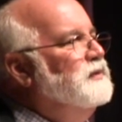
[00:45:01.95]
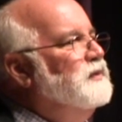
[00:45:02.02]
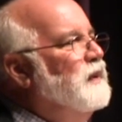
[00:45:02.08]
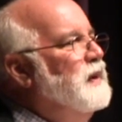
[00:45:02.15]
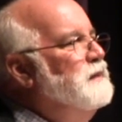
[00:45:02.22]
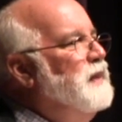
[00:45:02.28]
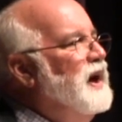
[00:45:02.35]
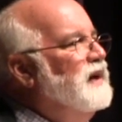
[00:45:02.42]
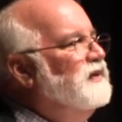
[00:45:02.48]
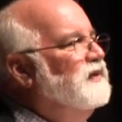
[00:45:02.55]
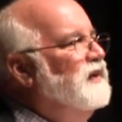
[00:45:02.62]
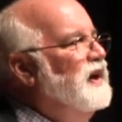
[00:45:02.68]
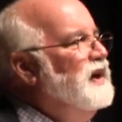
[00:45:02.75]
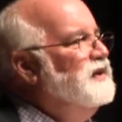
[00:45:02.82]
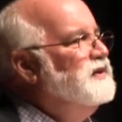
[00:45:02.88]
So I'm
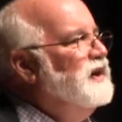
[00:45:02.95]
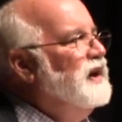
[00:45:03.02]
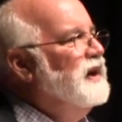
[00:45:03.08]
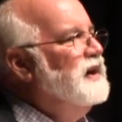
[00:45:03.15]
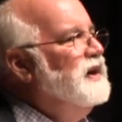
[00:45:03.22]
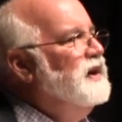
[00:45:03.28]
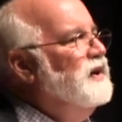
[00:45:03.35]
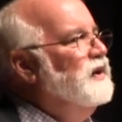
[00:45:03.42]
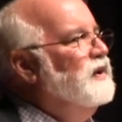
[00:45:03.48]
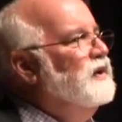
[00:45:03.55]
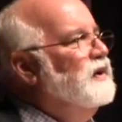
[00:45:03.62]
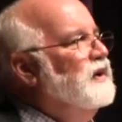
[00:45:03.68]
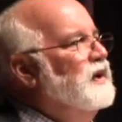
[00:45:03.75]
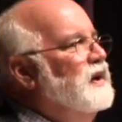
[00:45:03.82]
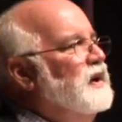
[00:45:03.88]
backstage and I
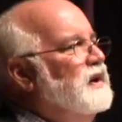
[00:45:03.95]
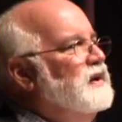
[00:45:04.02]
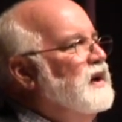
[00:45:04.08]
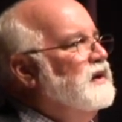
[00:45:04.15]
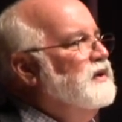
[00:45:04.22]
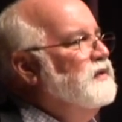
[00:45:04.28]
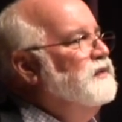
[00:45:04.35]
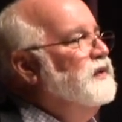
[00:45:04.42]
hear Dr.